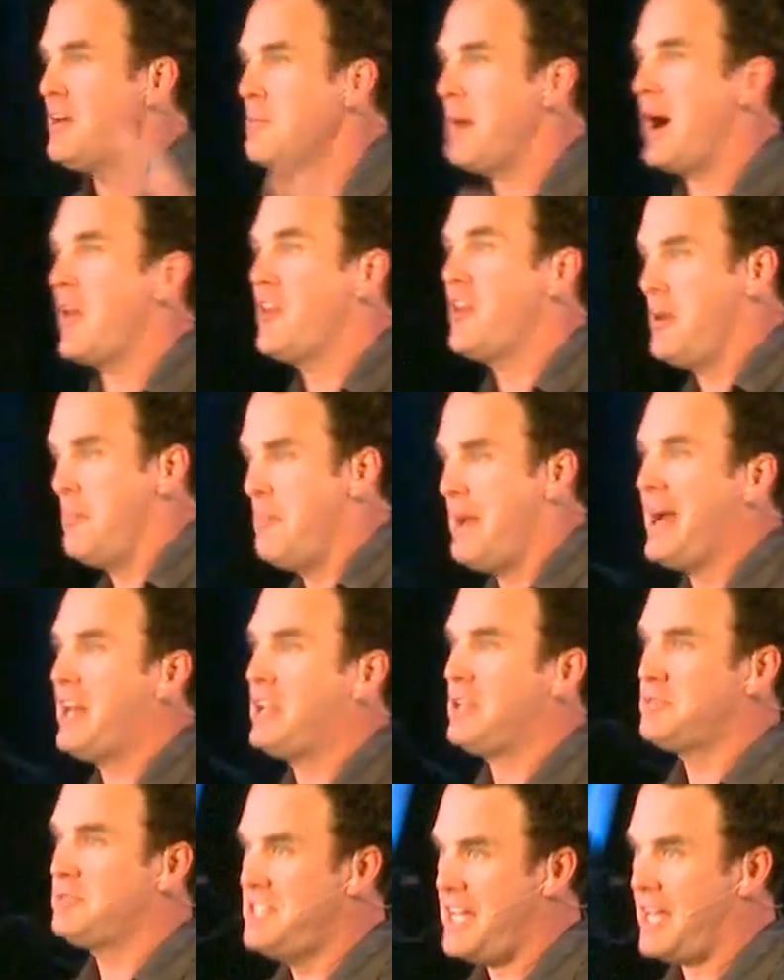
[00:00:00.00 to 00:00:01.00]
by the
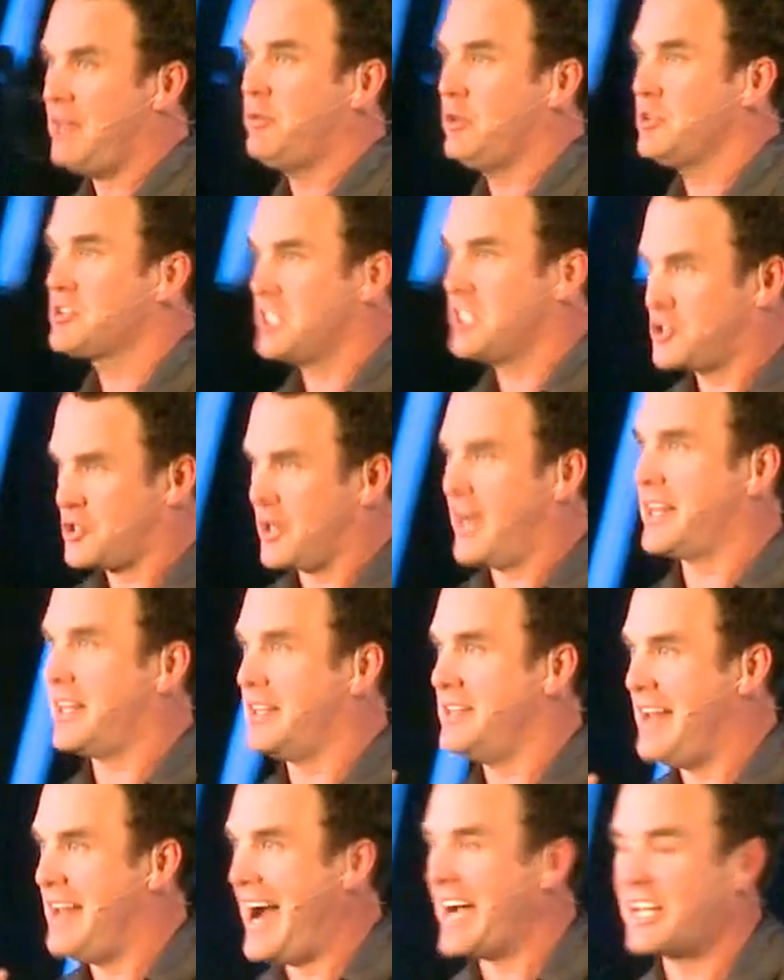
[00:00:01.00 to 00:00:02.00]
amount of devils that try
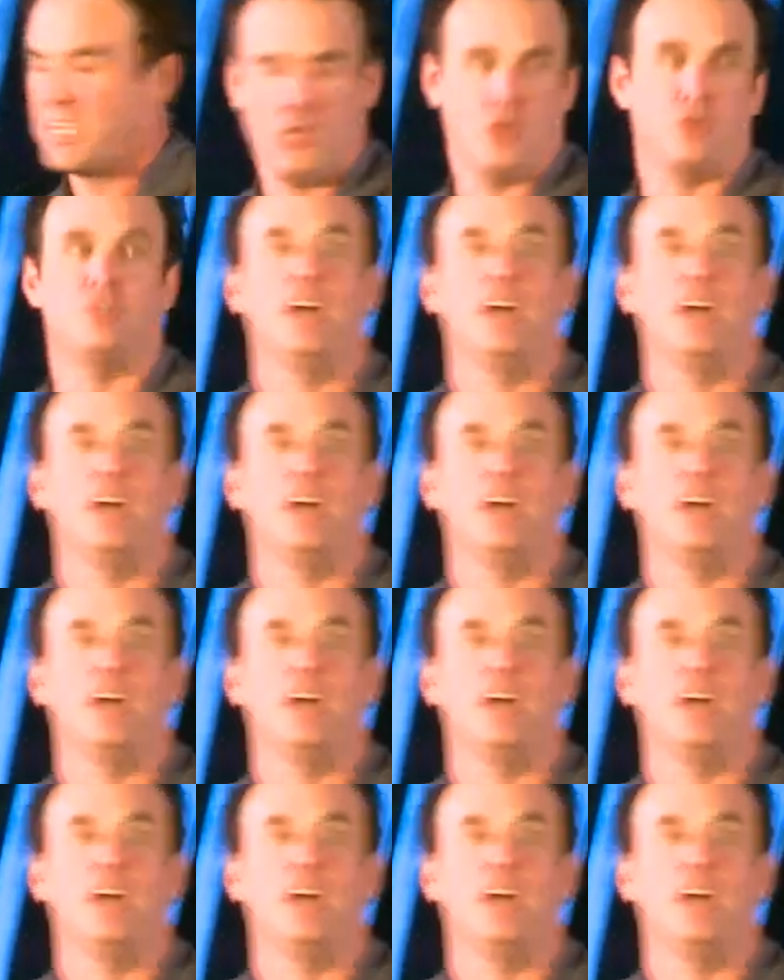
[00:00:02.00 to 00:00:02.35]
to knock you